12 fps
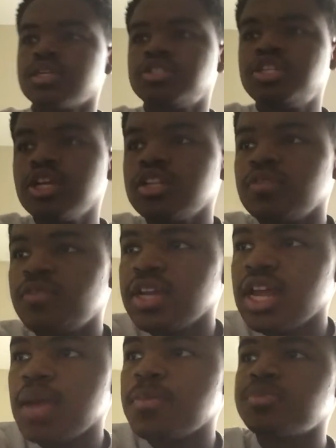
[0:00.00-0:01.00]
Ziggler
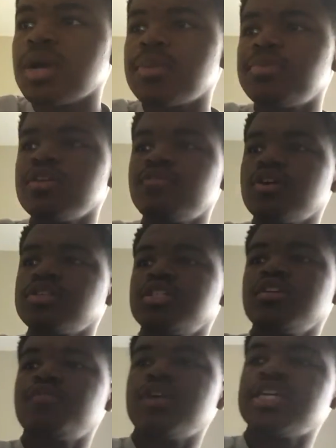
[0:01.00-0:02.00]
defeated Ambrose by pinfall
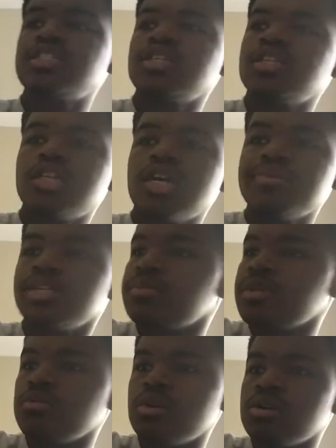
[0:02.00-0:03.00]
to advance to the
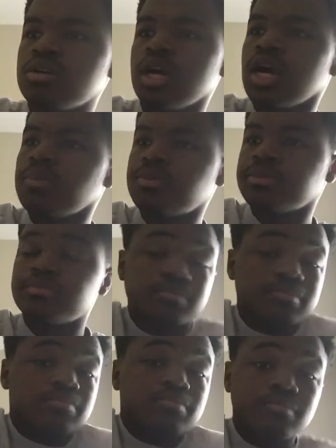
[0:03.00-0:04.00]
WWE World Cup.
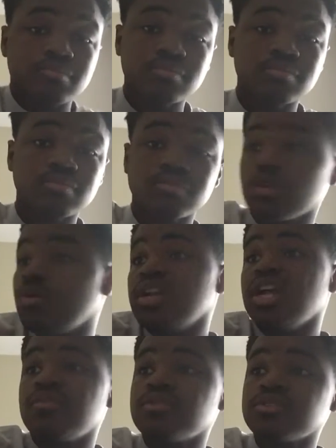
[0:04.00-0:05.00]

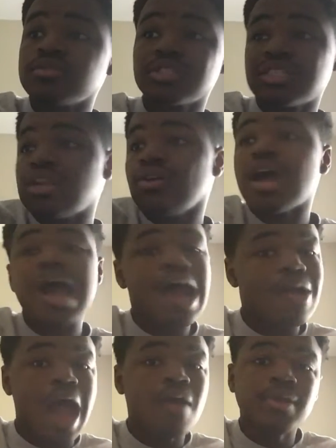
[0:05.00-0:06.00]
Whatever, because
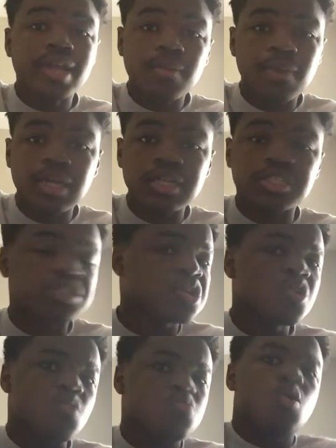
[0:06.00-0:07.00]
I already care about this
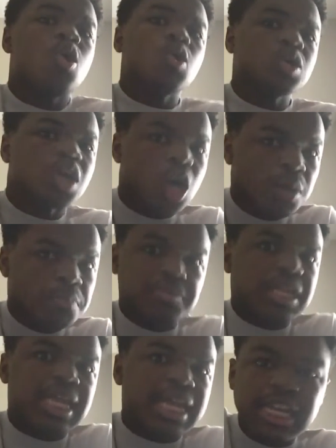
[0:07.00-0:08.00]
World
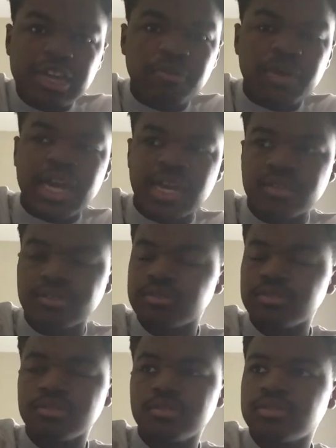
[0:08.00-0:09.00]
Cup thing anyway.
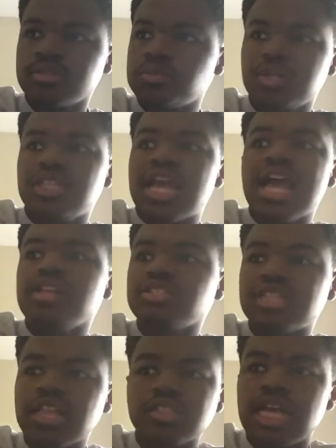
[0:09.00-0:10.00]

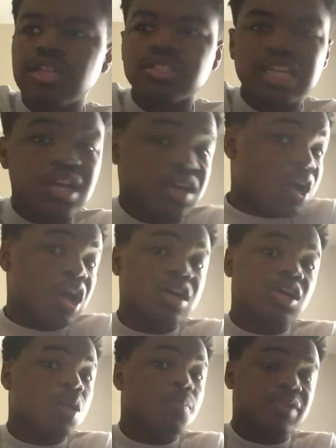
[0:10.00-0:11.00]
That looks like
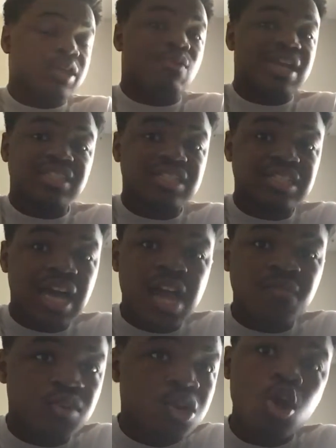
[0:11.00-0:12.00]
a complete waste of
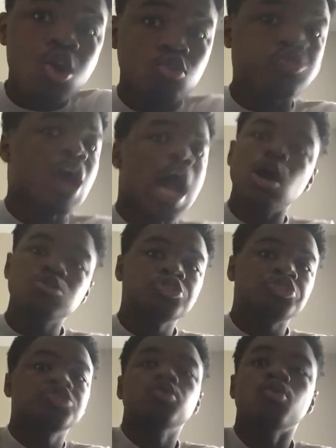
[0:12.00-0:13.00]
time for
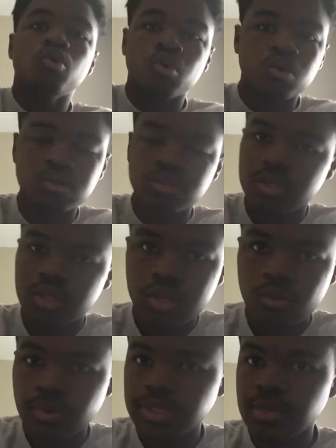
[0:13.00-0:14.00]
Crown Jewel,
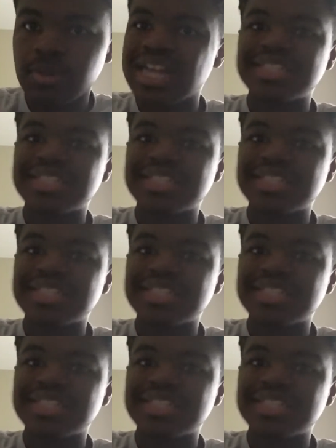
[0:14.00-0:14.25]
which I'm not